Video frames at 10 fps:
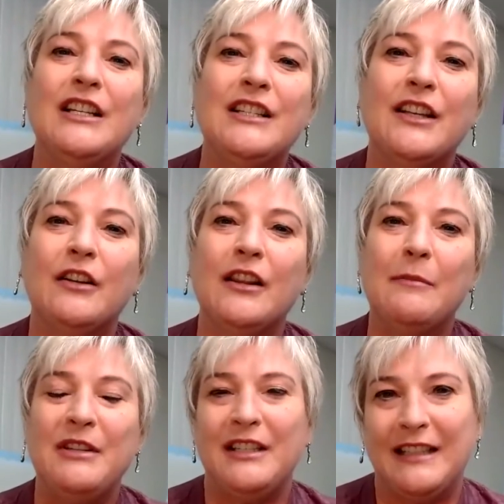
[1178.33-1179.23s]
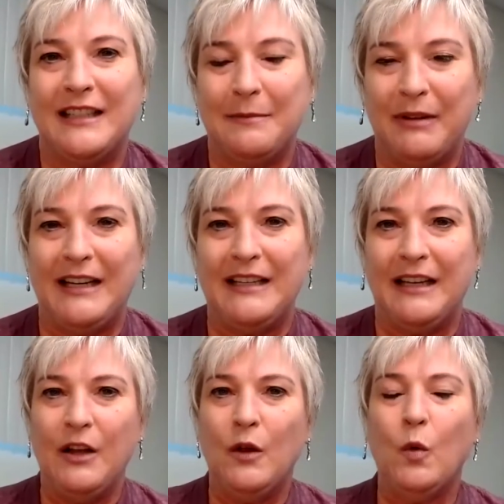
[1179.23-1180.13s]
So let me just
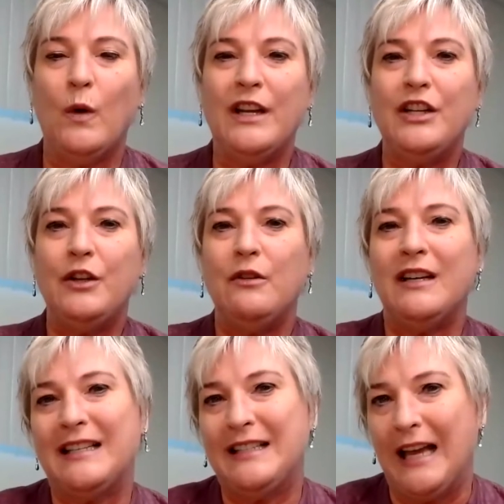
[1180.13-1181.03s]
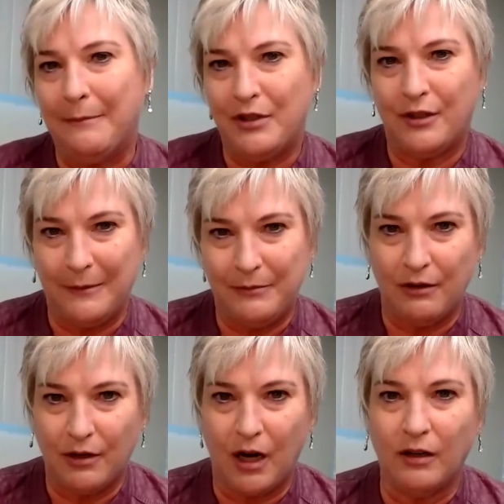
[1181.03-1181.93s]
explain. When you accept
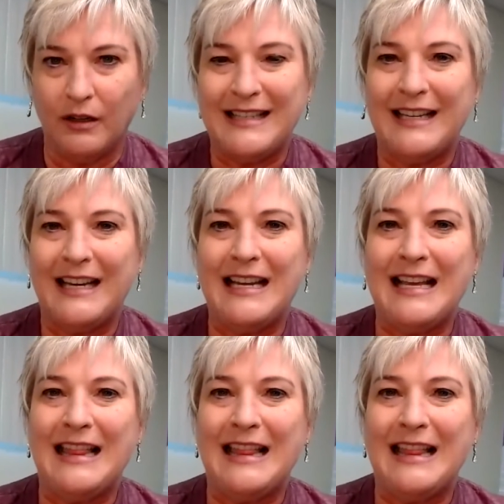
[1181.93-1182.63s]
cryptocurrency,